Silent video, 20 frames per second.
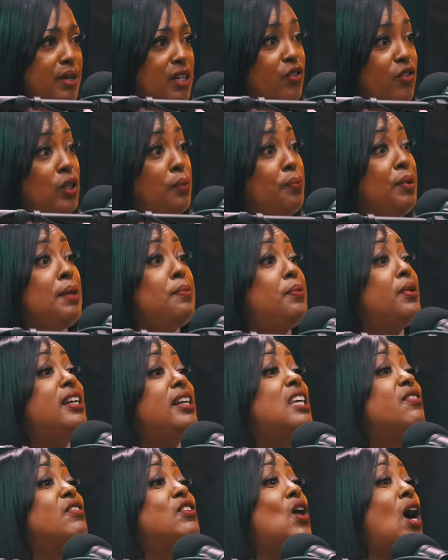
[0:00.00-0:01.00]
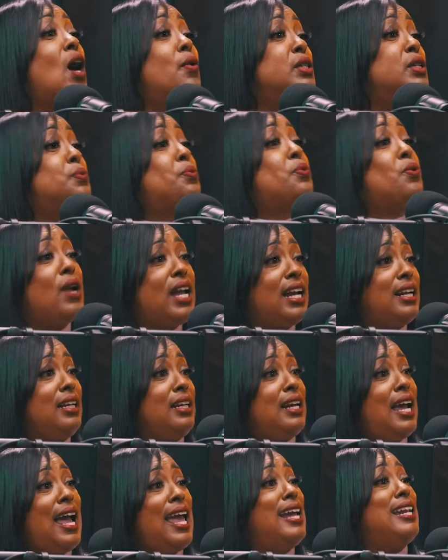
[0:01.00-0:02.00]
And the people didn't even know I was
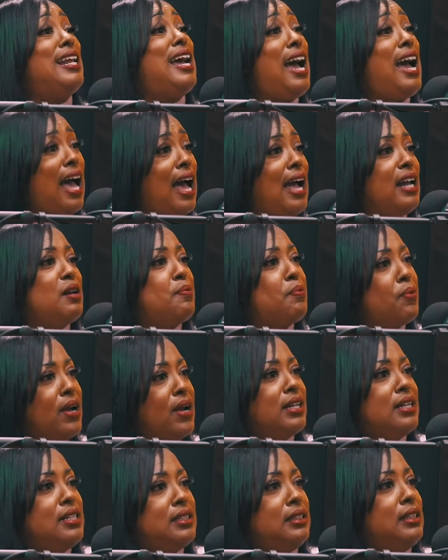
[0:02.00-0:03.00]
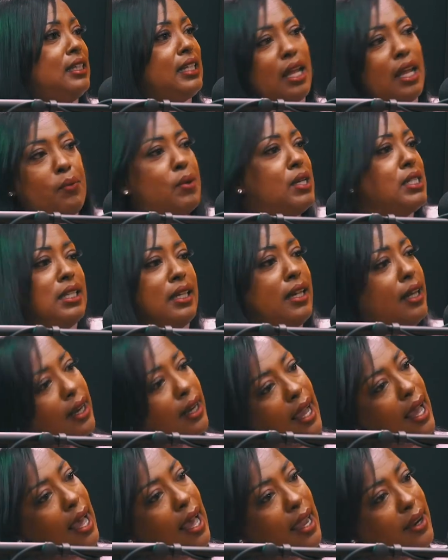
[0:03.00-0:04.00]
pregnant. I had to hide the pregnancy. They wasn't
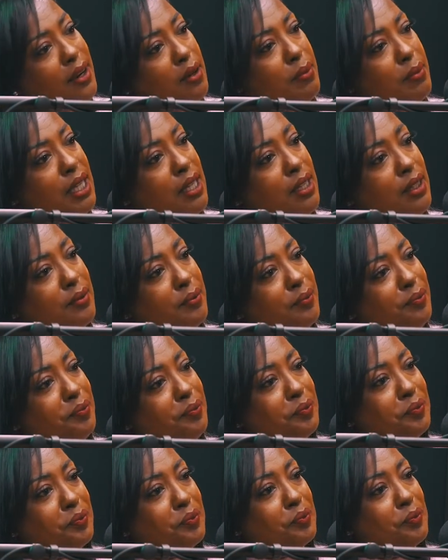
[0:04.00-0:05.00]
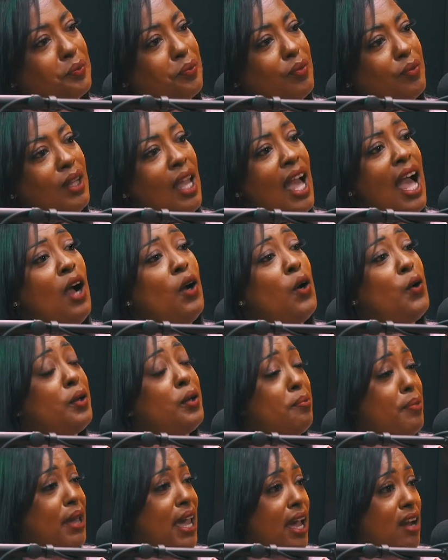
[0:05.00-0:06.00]
gonna hire me. I go
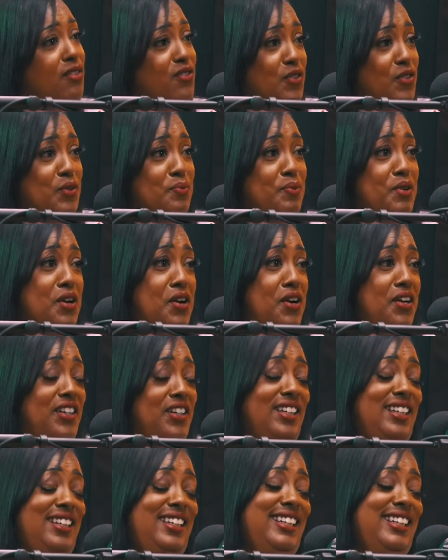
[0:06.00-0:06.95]
to bathroom, y'all.